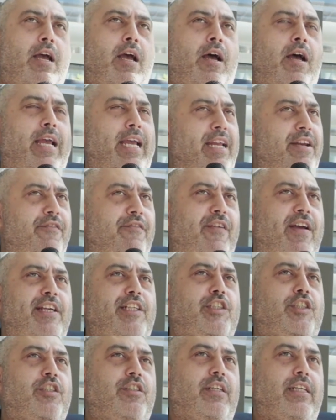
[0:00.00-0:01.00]

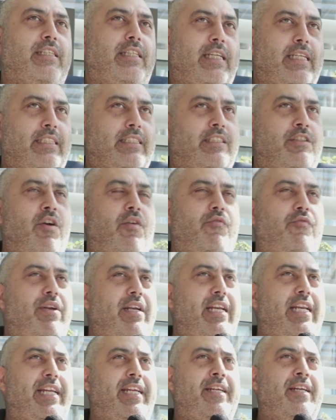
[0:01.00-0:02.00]
innovation. It's not
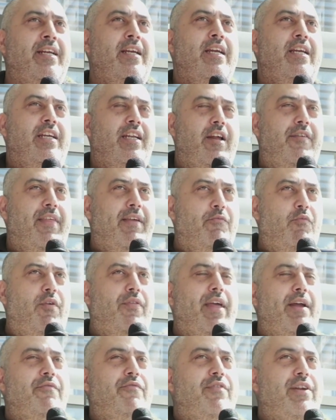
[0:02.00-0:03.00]
really, that what
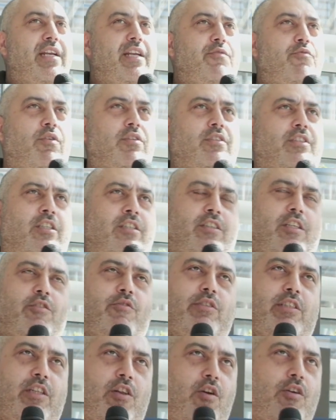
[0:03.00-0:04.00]
they really want to
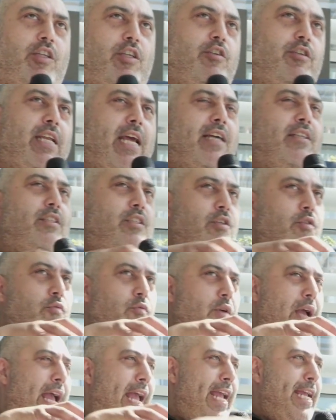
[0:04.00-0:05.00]
do is lock you down
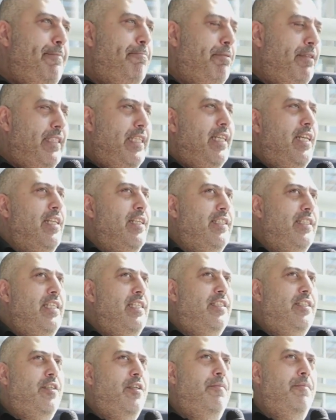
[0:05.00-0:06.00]
to a particular
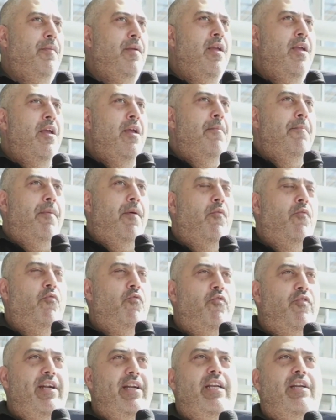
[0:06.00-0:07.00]
system. But
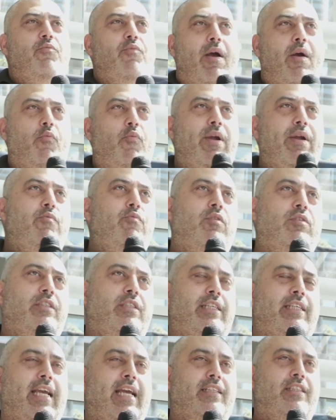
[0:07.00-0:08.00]
really where we want
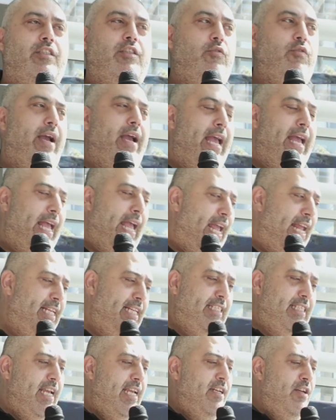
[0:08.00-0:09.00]
to get to,
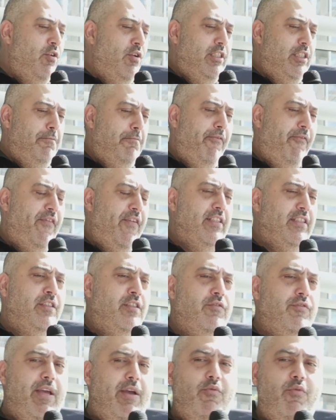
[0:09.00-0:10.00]
any technology
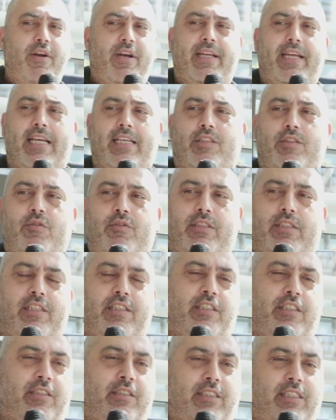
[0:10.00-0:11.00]
professional, they want to get to a
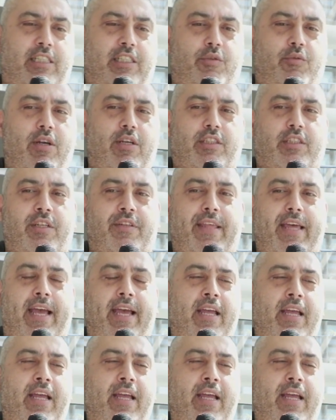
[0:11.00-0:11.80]
situation that